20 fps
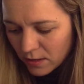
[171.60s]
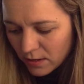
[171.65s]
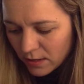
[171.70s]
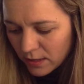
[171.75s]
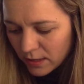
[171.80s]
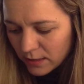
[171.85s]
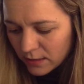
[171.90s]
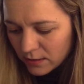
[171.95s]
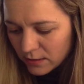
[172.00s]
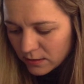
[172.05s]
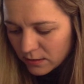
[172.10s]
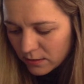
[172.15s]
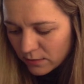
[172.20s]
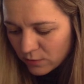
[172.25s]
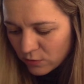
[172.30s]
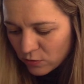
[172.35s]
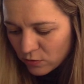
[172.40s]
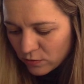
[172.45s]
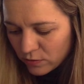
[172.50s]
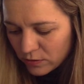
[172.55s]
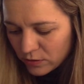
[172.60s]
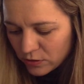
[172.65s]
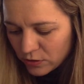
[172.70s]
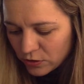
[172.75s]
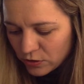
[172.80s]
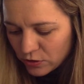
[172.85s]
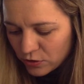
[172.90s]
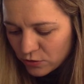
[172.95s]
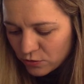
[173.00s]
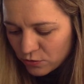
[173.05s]
Next, I'm going
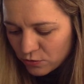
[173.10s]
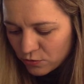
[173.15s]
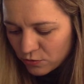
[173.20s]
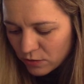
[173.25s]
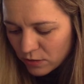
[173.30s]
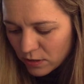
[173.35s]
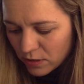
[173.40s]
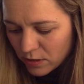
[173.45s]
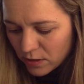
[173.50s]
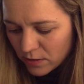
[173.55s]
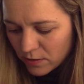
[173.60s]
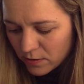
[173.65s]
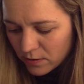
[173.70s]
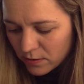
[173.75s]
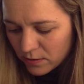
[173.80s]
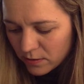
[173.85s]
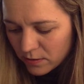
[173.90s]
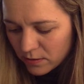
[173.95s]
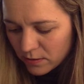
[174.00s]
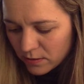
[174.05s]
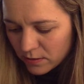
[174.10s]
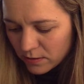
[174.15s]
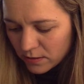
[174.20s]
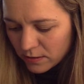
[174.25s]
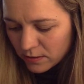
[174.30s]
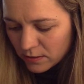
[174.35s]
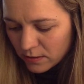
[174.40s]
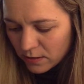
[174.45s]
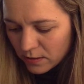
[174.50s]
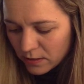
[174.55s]
to uh,
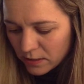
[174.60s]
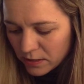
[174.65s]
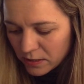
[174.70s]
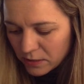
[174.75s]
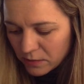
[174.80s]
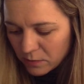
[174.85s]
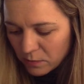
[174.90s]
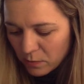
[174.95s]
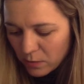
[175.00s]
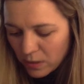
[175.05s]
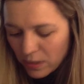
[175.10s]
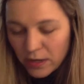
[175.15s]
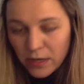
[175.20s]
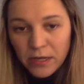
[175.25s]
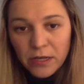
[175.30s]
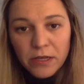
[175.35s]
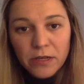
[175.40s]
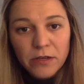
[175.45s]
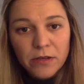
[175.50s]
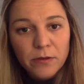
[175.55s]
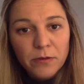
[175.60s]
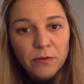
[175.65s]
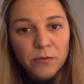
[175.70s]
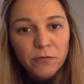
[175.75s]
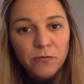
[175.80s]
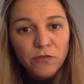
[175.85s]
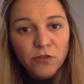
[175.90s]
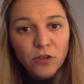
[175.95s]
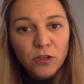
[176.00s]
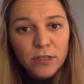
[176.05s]
design my
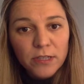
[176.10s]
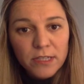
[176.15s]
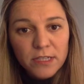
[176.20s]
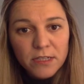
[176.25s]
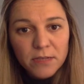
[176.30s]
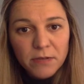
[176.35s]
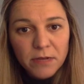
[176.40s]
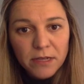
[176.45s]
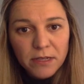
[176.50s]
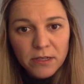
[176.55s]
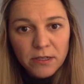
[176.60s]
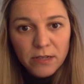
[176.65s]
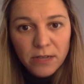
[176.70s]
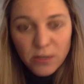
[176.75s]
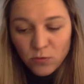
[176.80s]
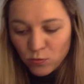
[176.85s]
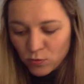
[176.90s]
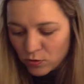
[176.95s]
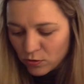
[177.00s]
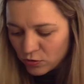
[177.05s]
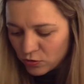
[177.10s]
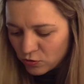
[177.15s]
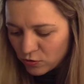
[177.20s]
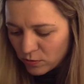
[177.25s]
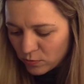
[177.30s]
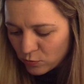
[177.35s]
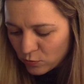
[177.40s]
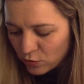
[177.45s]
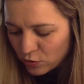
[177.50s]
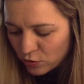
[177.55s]
voltage divider network.
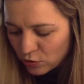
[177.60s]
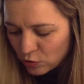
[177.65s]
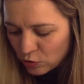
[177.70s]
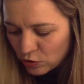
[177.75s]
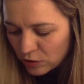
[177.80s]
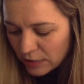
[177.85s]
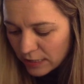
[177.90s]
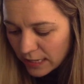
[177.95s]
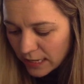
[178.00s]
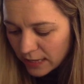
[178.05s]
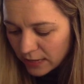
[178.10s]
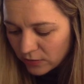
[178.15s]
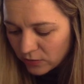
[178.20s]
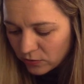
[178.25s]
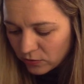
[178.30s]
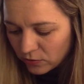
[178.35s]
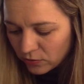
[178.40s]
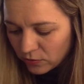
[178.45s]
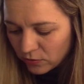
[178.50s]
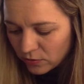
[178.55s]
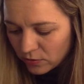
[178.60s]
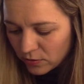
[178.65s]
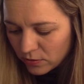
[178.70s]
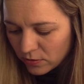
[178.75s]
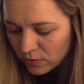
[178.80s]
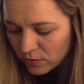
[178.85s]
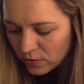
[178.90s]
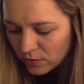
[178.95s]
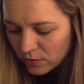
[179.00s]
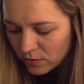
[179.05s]
So I'm going to select
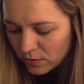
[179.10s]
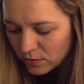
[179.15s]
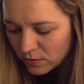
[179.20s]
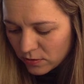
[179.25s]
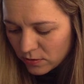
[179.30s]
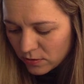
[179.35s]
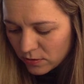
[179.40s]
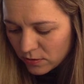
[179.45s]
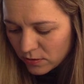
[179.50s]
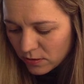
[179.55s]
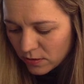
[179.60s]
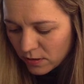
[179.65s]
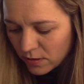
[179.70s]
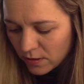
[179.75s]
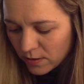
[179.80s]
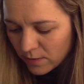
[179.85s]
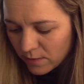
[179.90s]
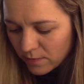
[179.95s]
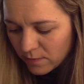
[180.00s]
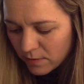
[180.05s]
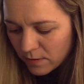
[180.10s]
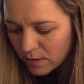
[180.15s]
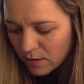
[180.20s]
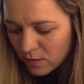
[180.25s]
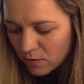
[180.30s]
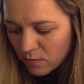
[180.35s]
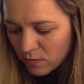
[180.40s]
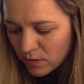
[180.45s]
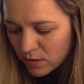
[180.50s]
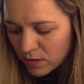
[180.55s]
Um,
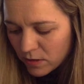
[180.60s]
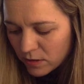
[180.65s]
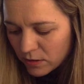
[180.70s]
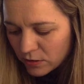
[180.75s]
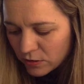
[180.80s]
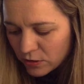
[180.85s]
R one and R